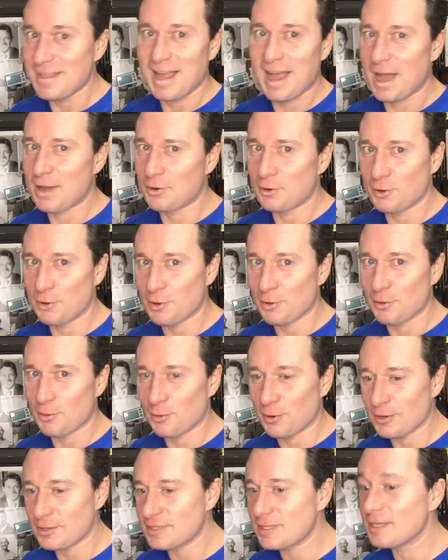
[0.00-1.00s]
I don't know the
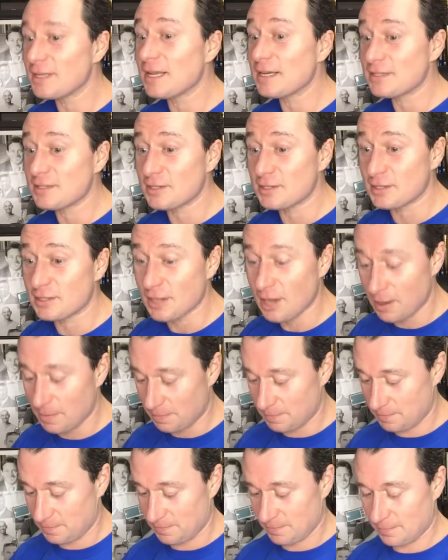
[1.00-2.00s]
words. Alexa,
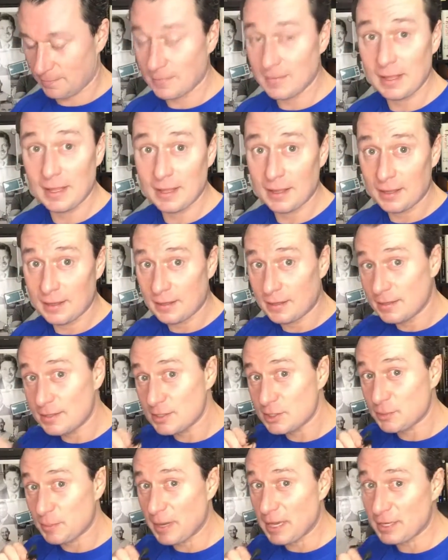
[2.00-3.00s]
stop.
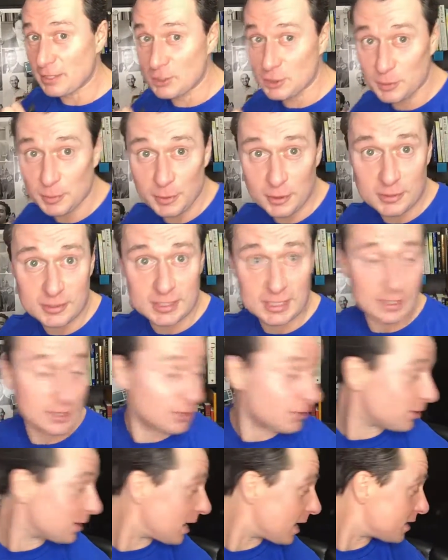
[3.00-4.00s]
Spanish music.
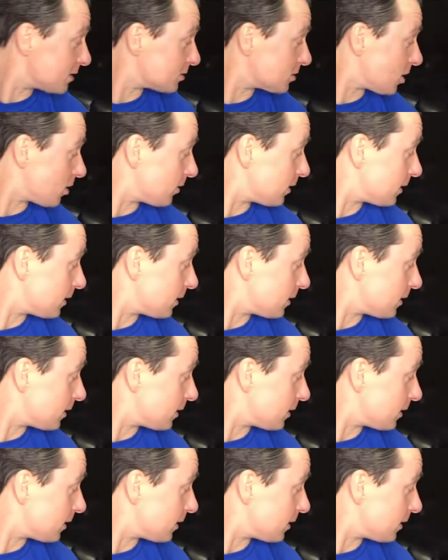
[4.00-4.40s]
You guys are